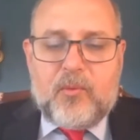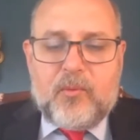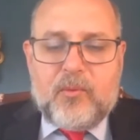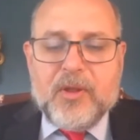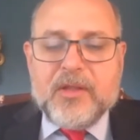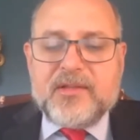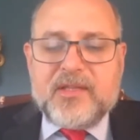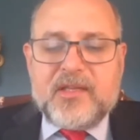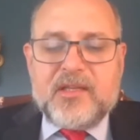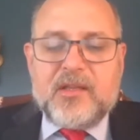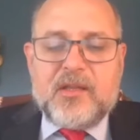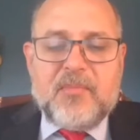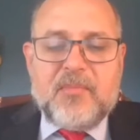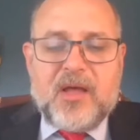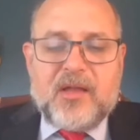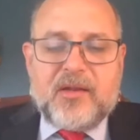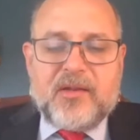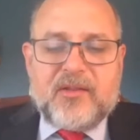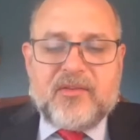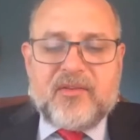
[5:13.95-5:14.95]
Weldy
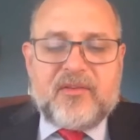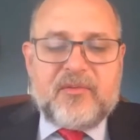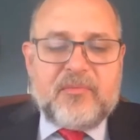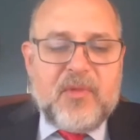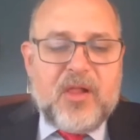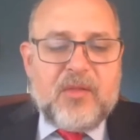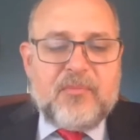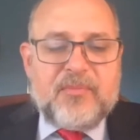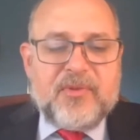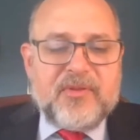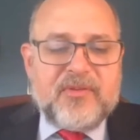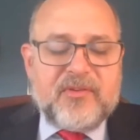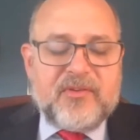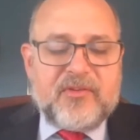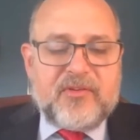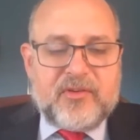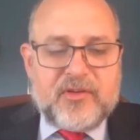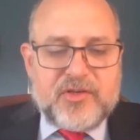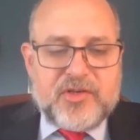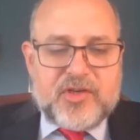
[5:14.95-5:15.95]
Lamont is a small
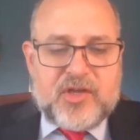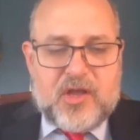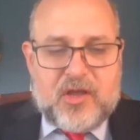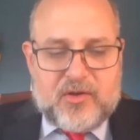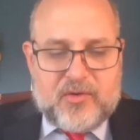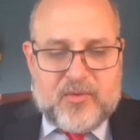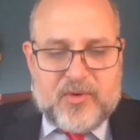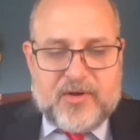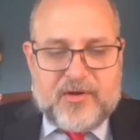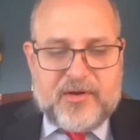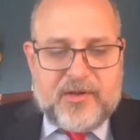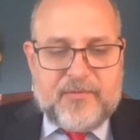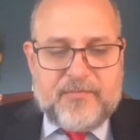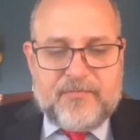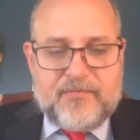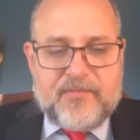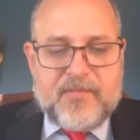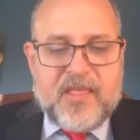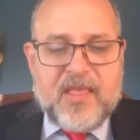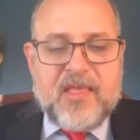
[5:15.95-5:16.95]
business in the Chicago area.
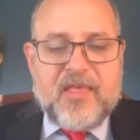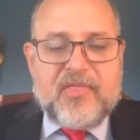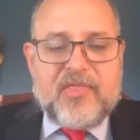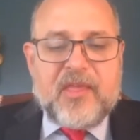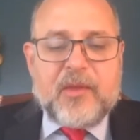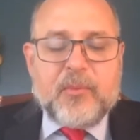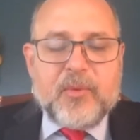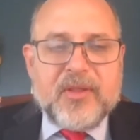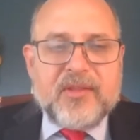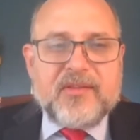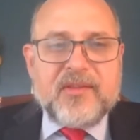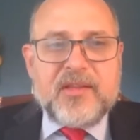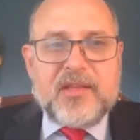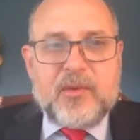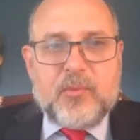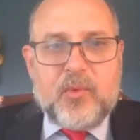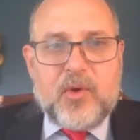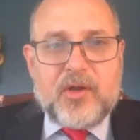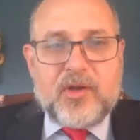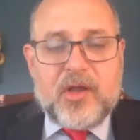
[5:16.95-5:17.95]
They
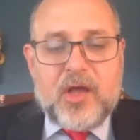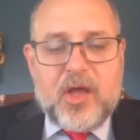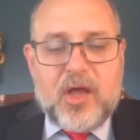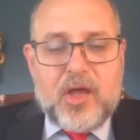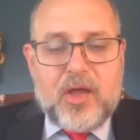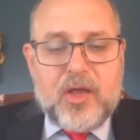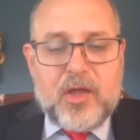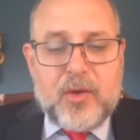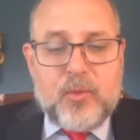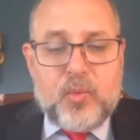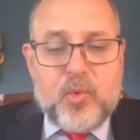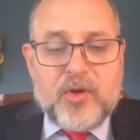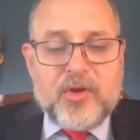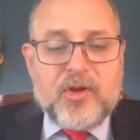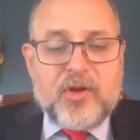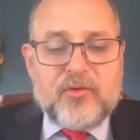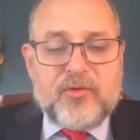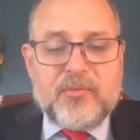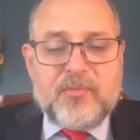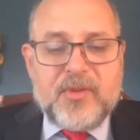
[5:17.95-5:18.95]
recently won a
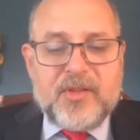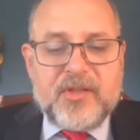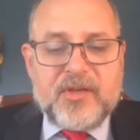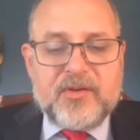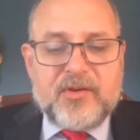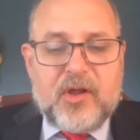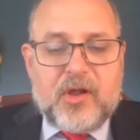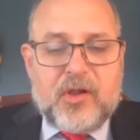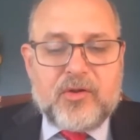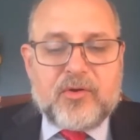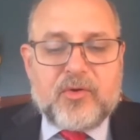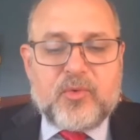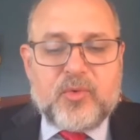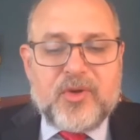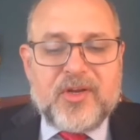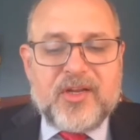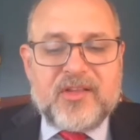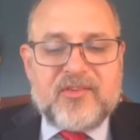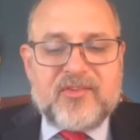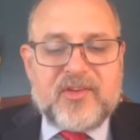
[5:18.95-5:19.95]
$100 million
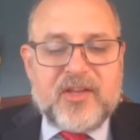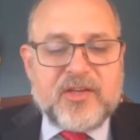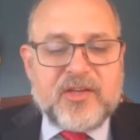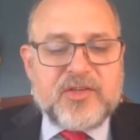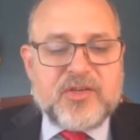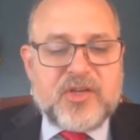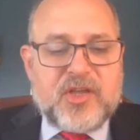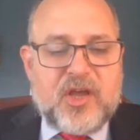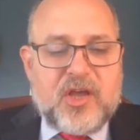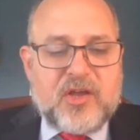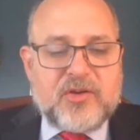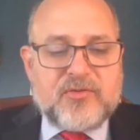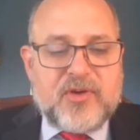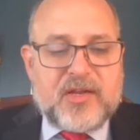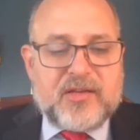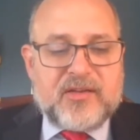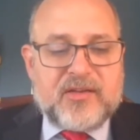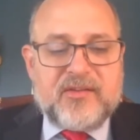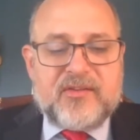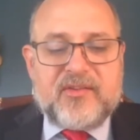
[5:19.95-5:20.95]
grid extension
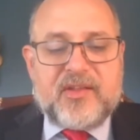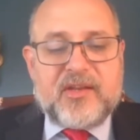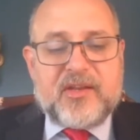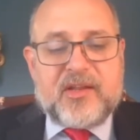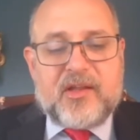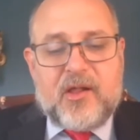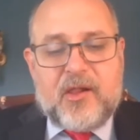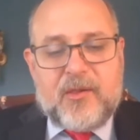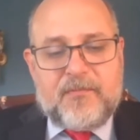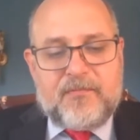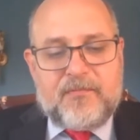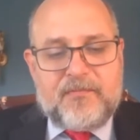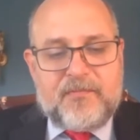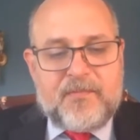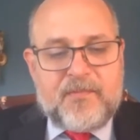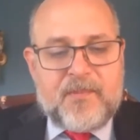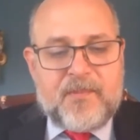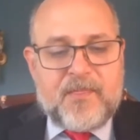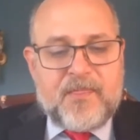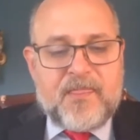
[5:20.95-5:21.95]
contract in Senegal.
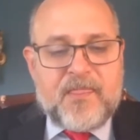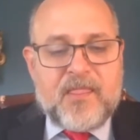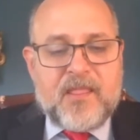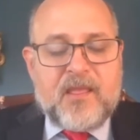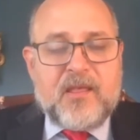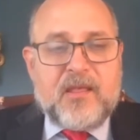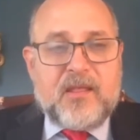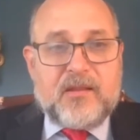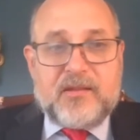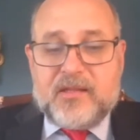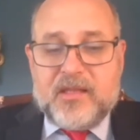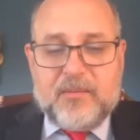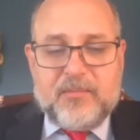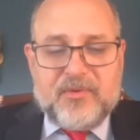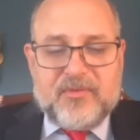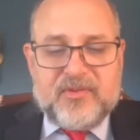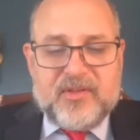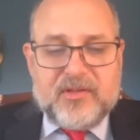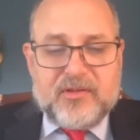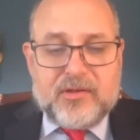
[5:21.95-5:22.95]
The
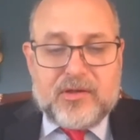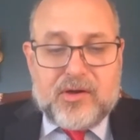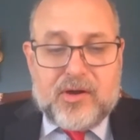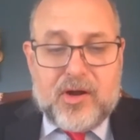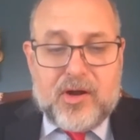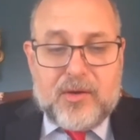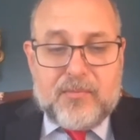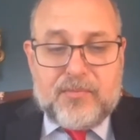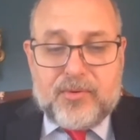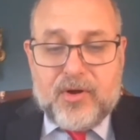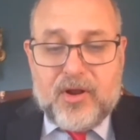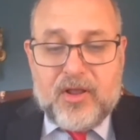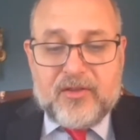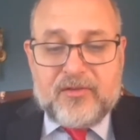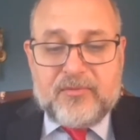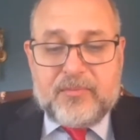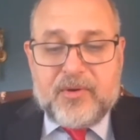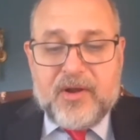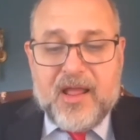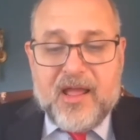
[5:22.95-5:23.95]
Embassy Dakar
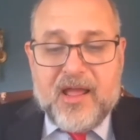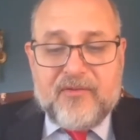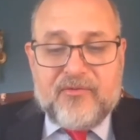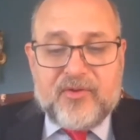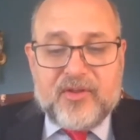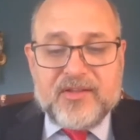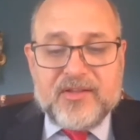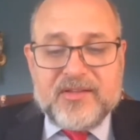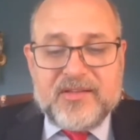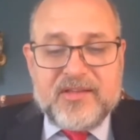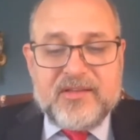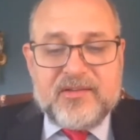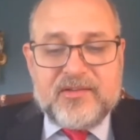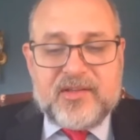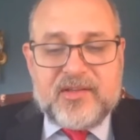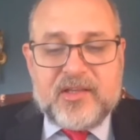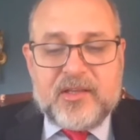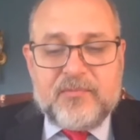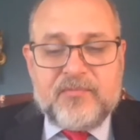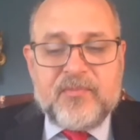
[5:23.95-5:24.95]
Prosper Africa deal
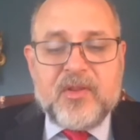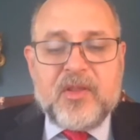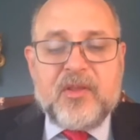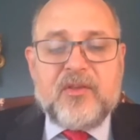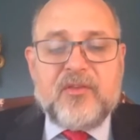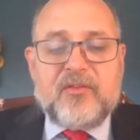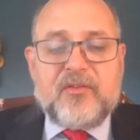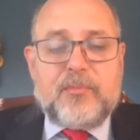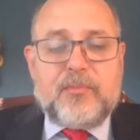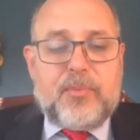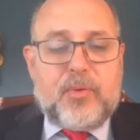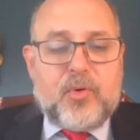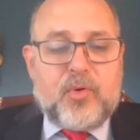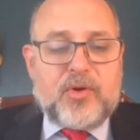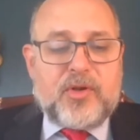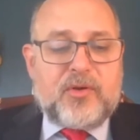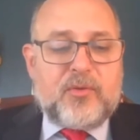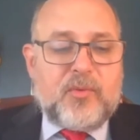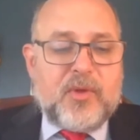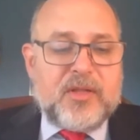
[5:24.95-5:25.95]
team
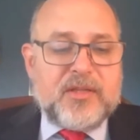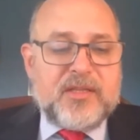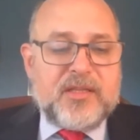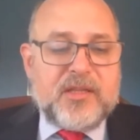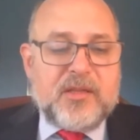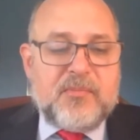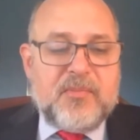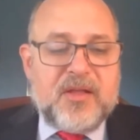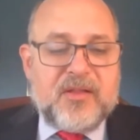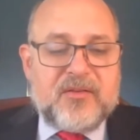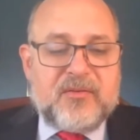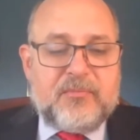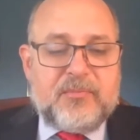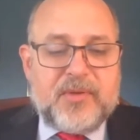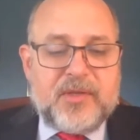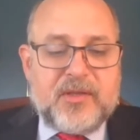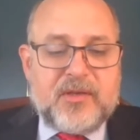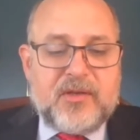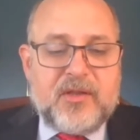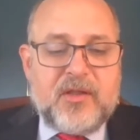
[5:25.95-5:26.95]
supported Weldy Lamont's
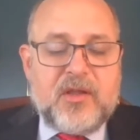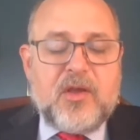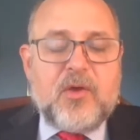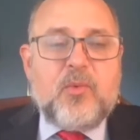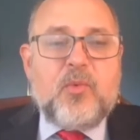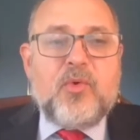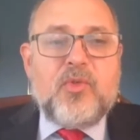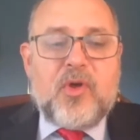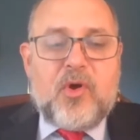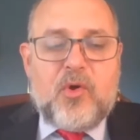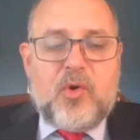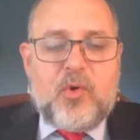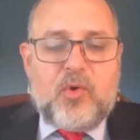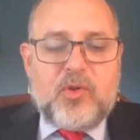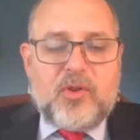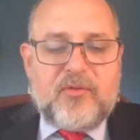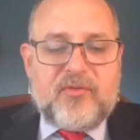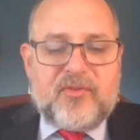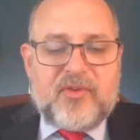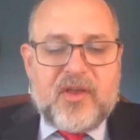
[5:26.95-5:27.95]
bid with a
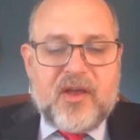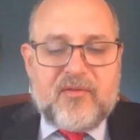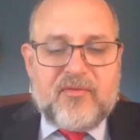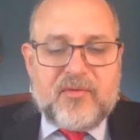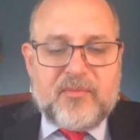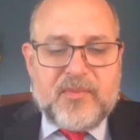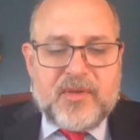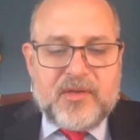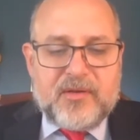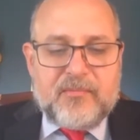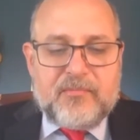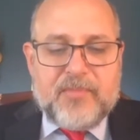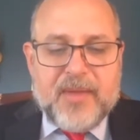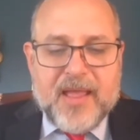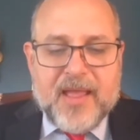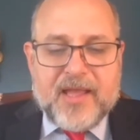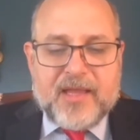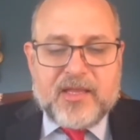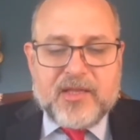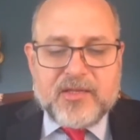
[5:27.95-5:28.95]
whole-of-government
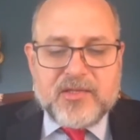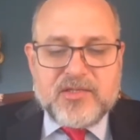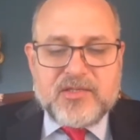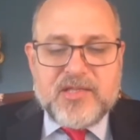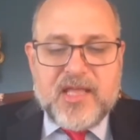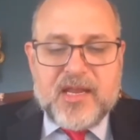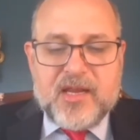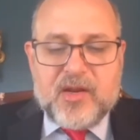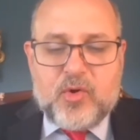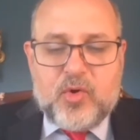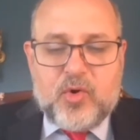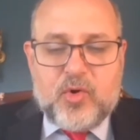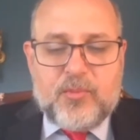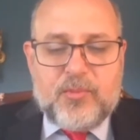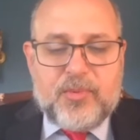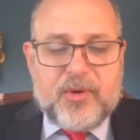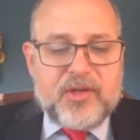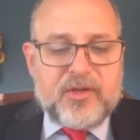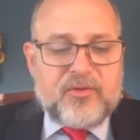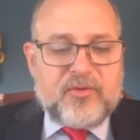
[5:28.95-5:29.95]
package that
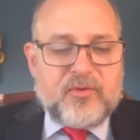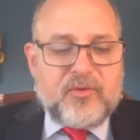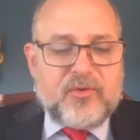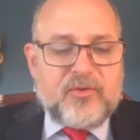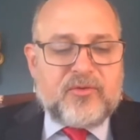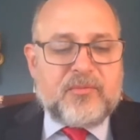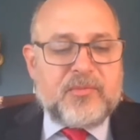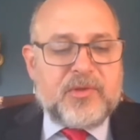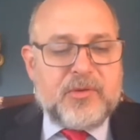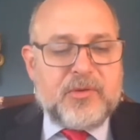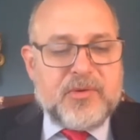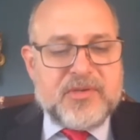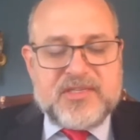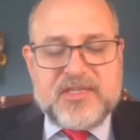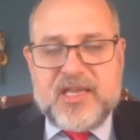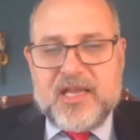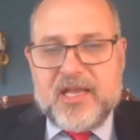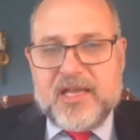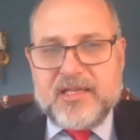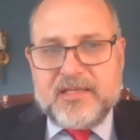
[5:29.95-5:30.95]
incorporated tools from
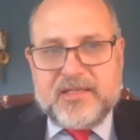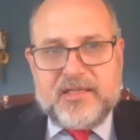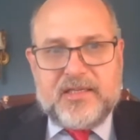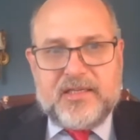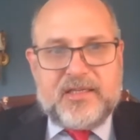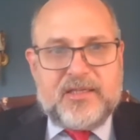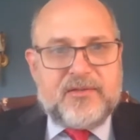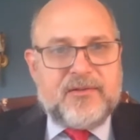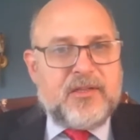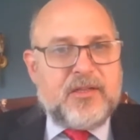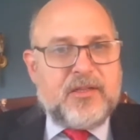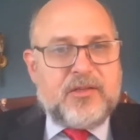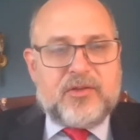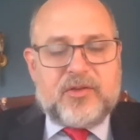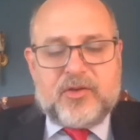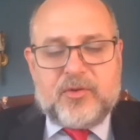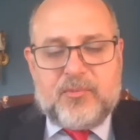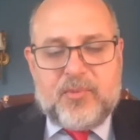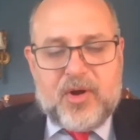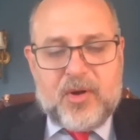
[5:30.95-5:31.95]
USAID,
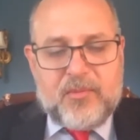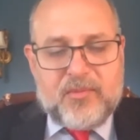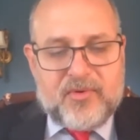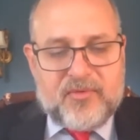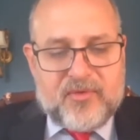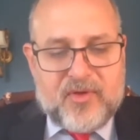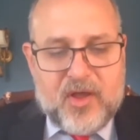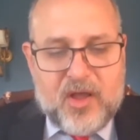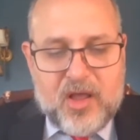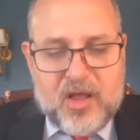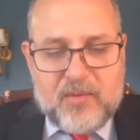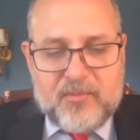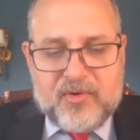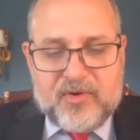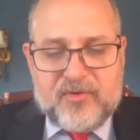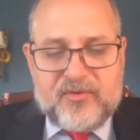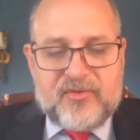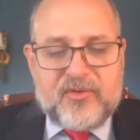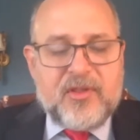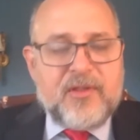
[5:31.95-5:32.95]
the Department of
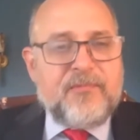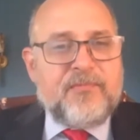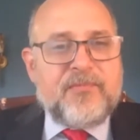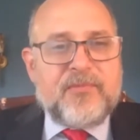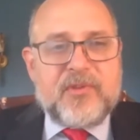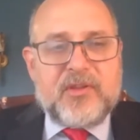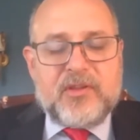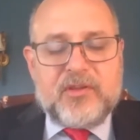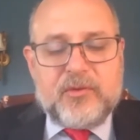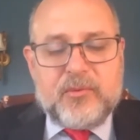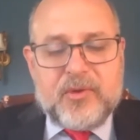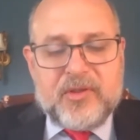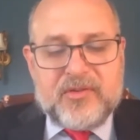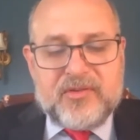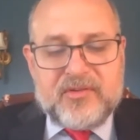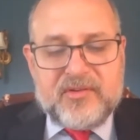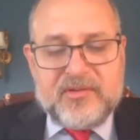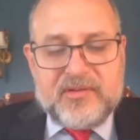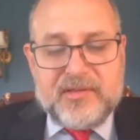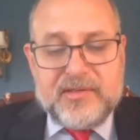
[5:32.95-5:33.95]
Commerce,
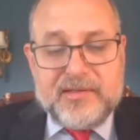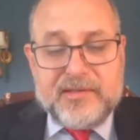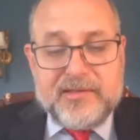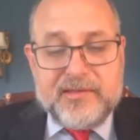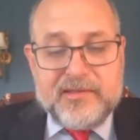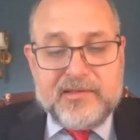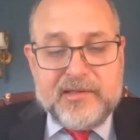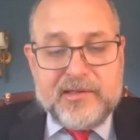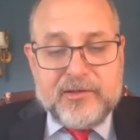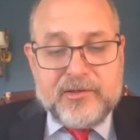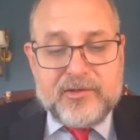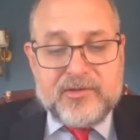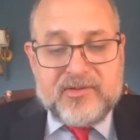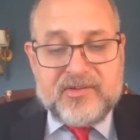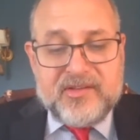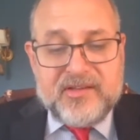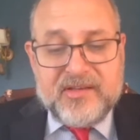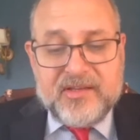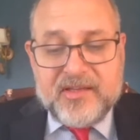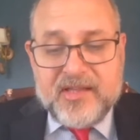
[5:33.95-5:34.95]

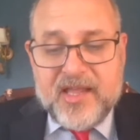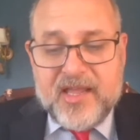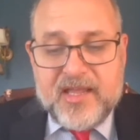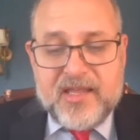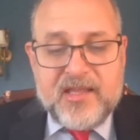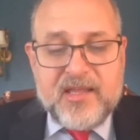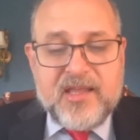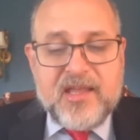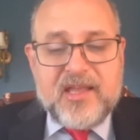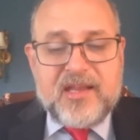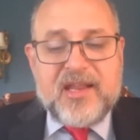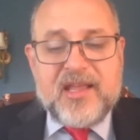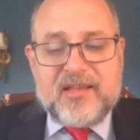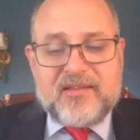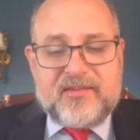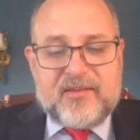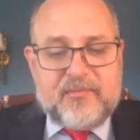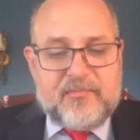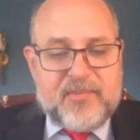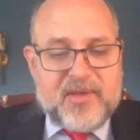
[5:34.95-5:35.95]
TDA, and
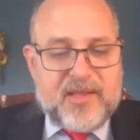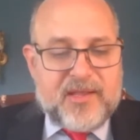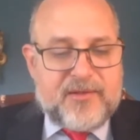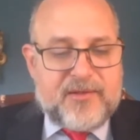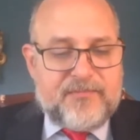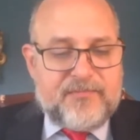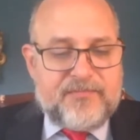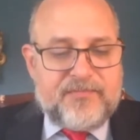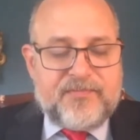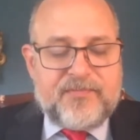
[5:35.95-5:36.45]
Exim Bank.